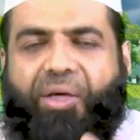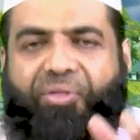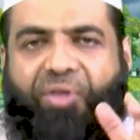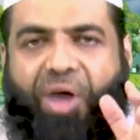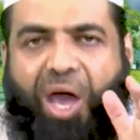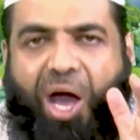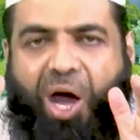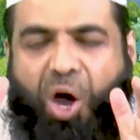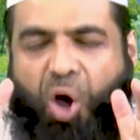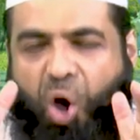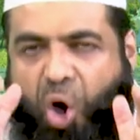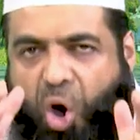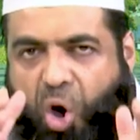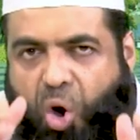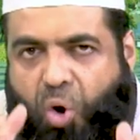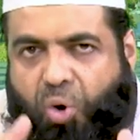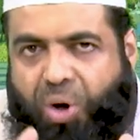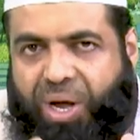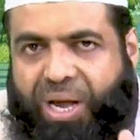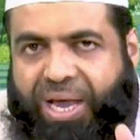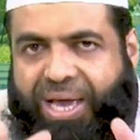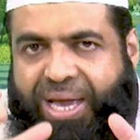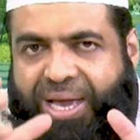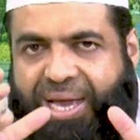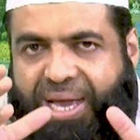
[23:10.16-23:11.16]
They are
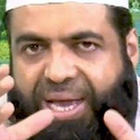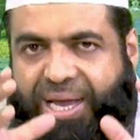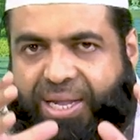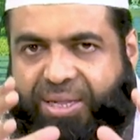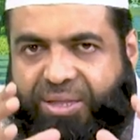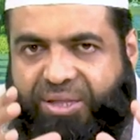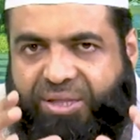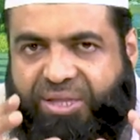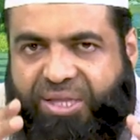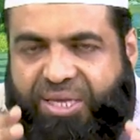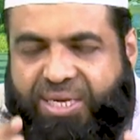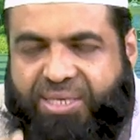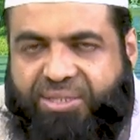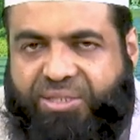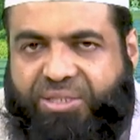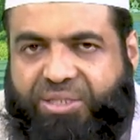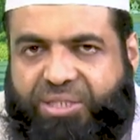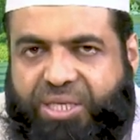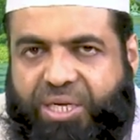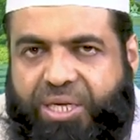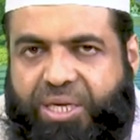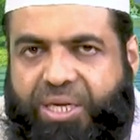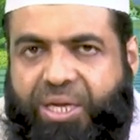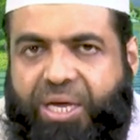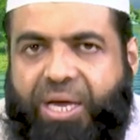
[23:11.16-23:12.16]
only
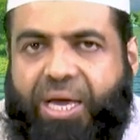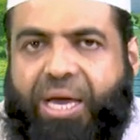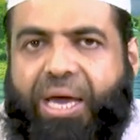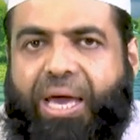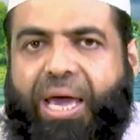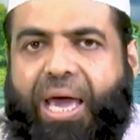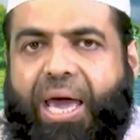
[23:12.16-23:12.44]
interested